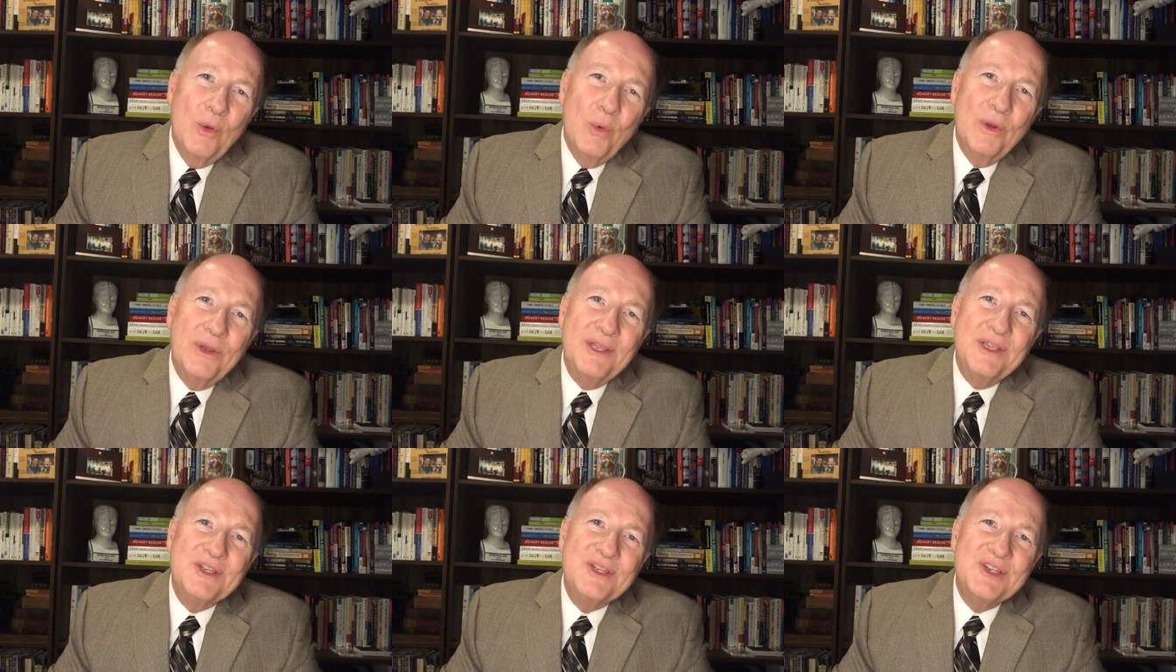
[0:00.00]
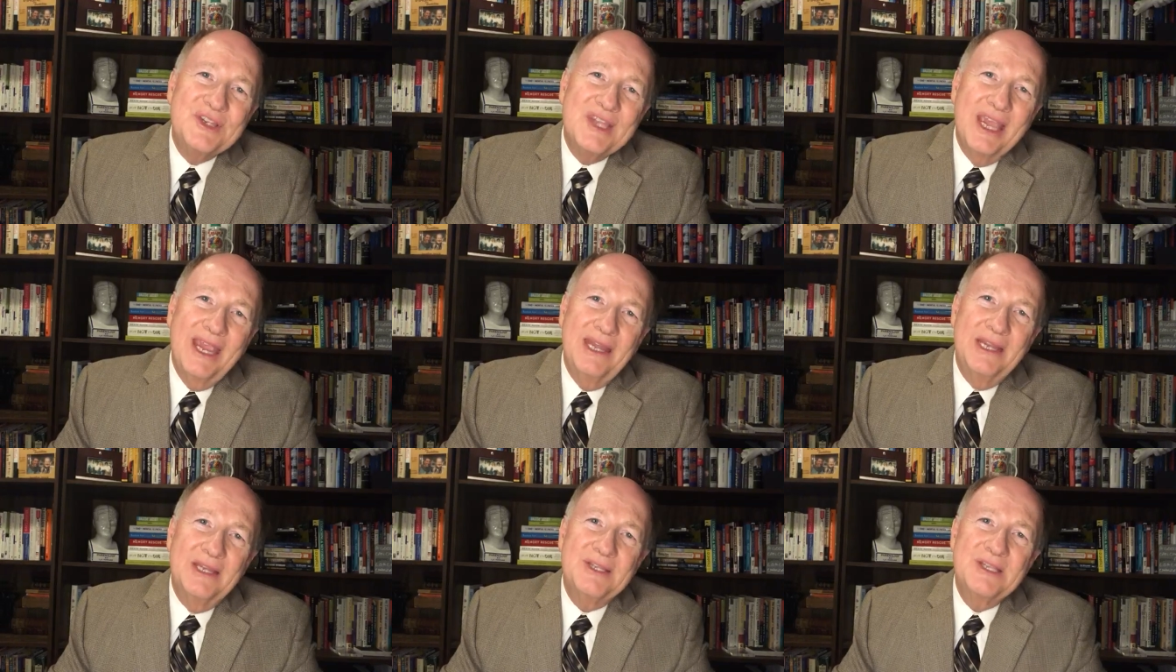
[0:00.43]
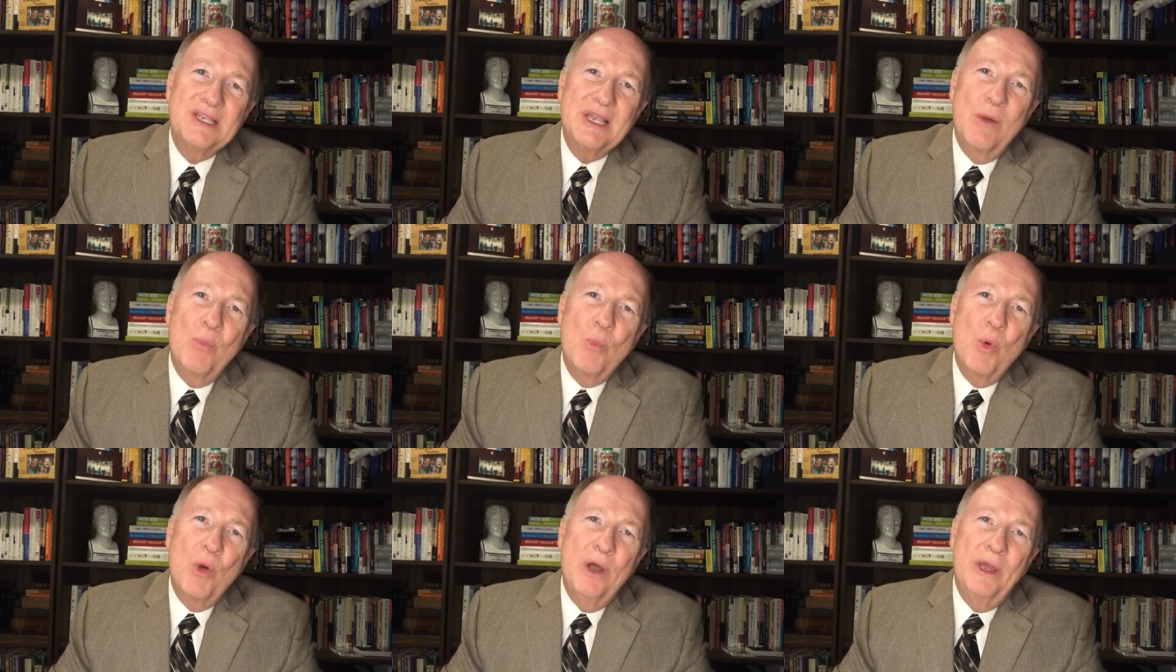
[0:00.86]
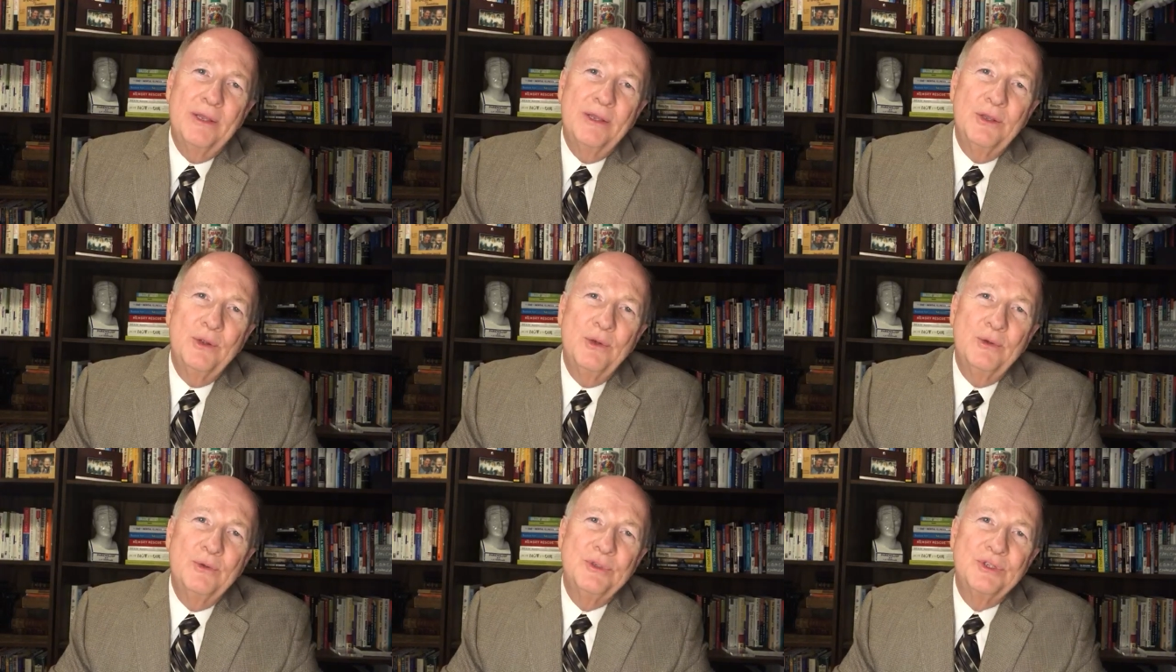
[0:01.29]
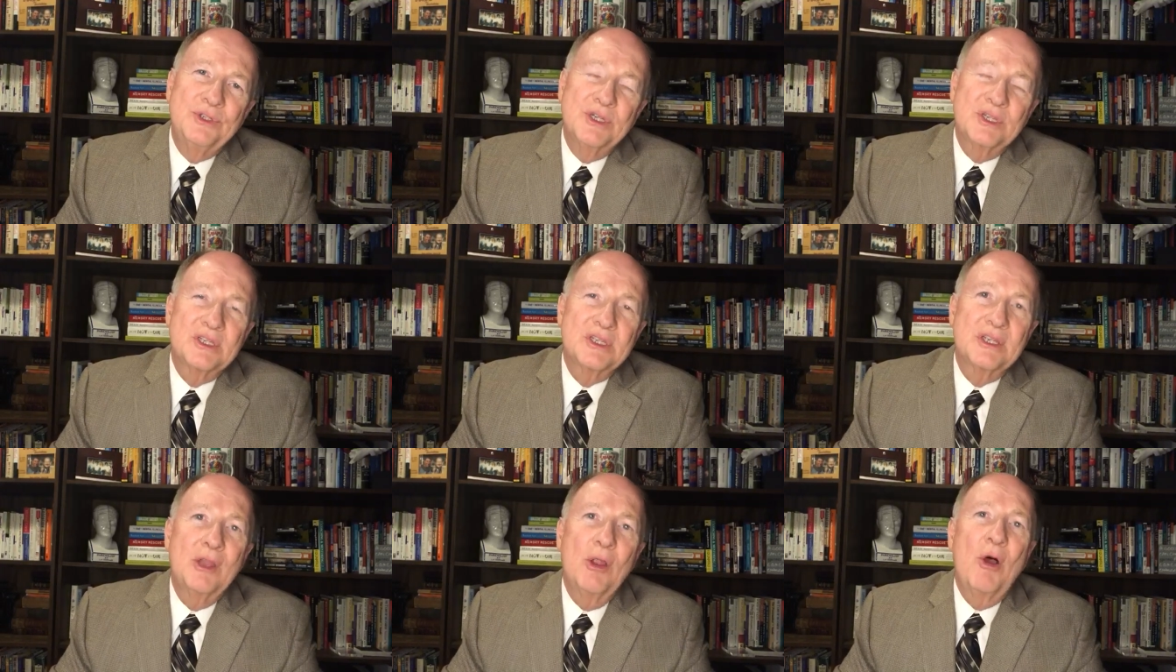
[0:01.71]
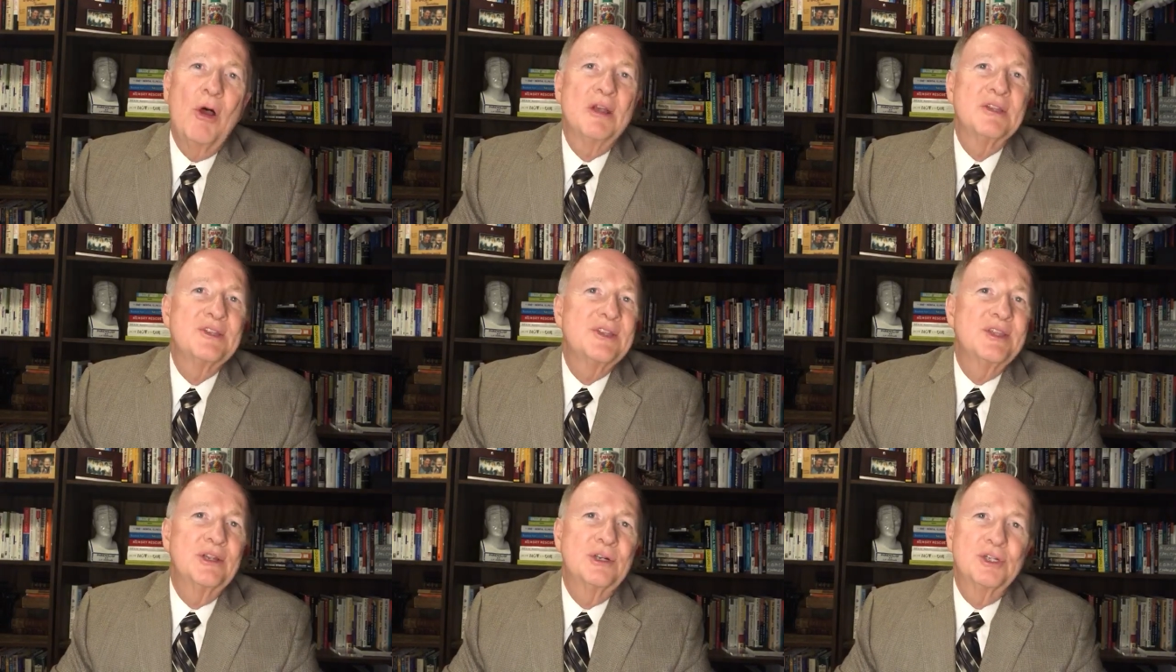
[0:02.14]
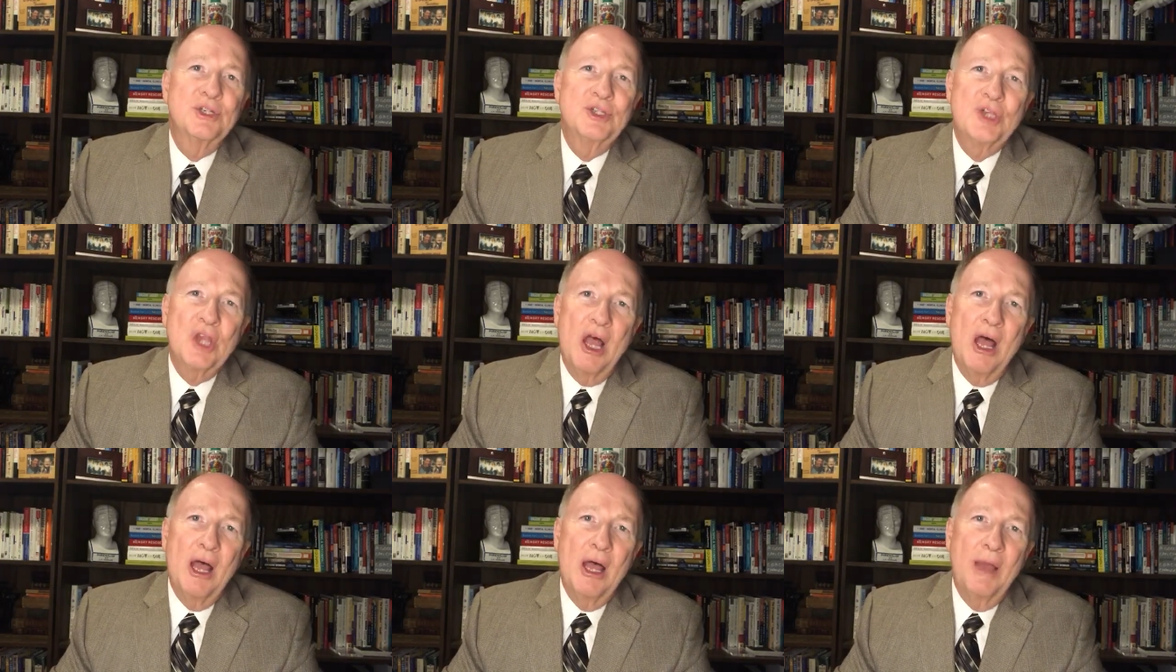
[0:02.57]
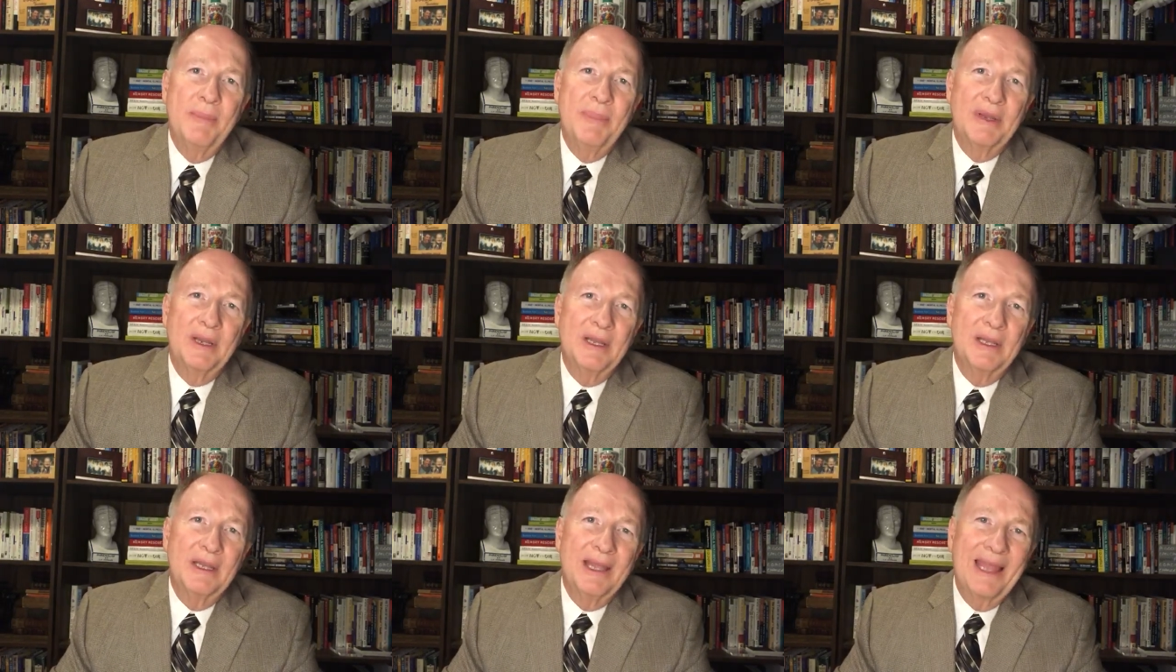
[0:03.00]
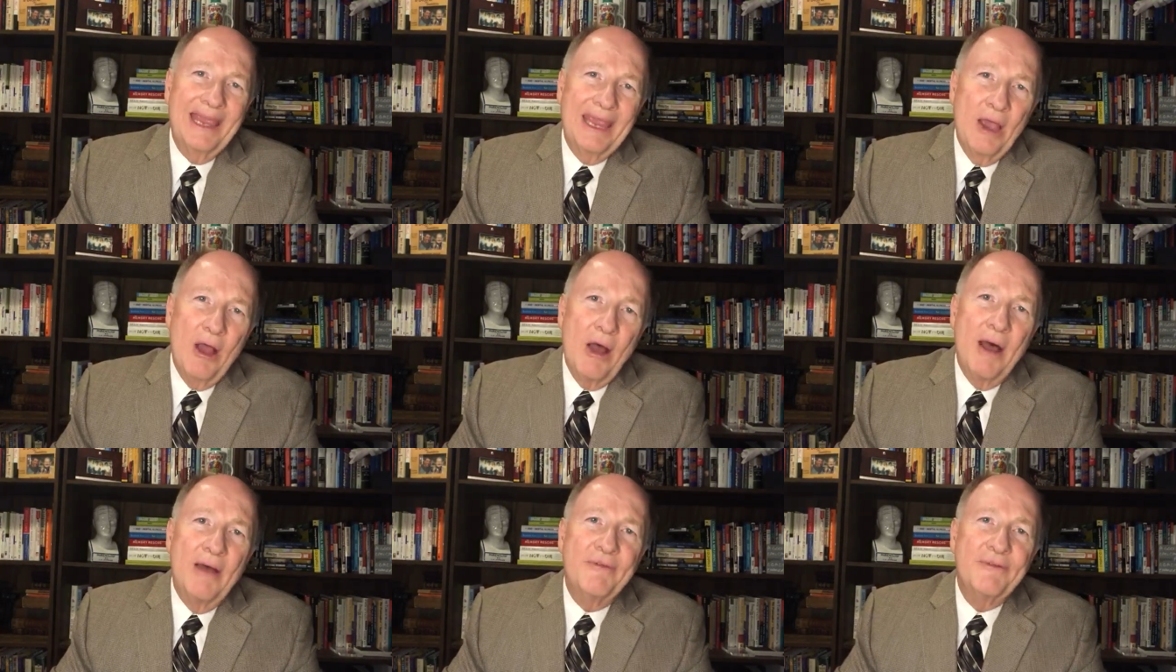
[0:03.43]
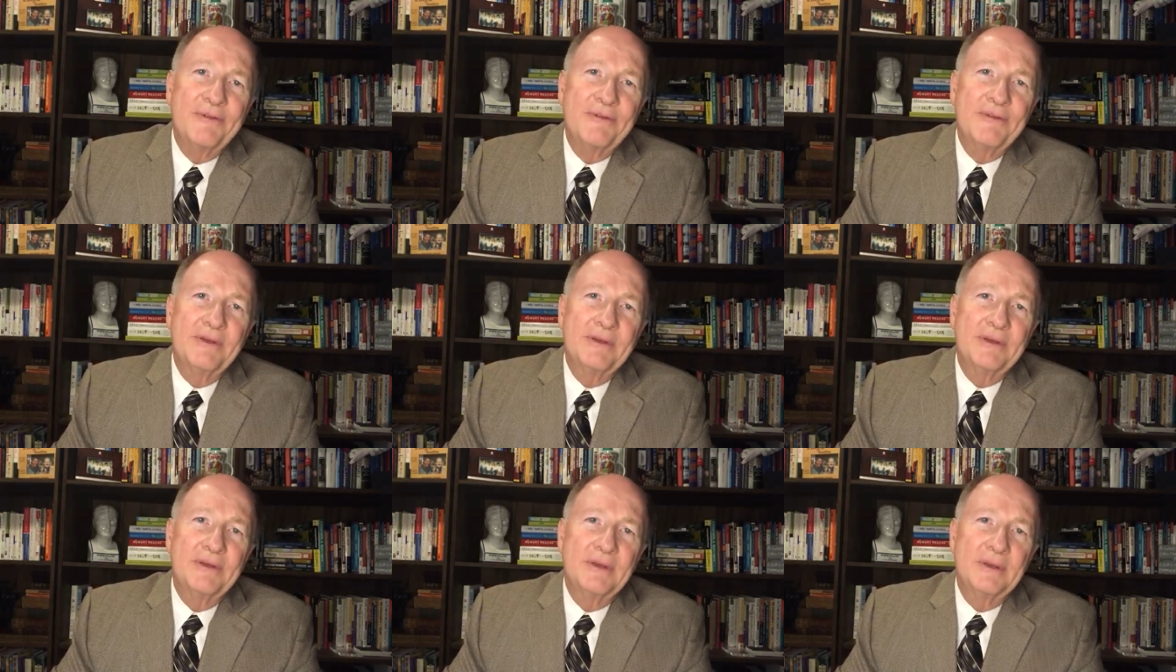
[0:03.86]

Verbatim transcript: What do you say to someone who just lost their job in a layoff,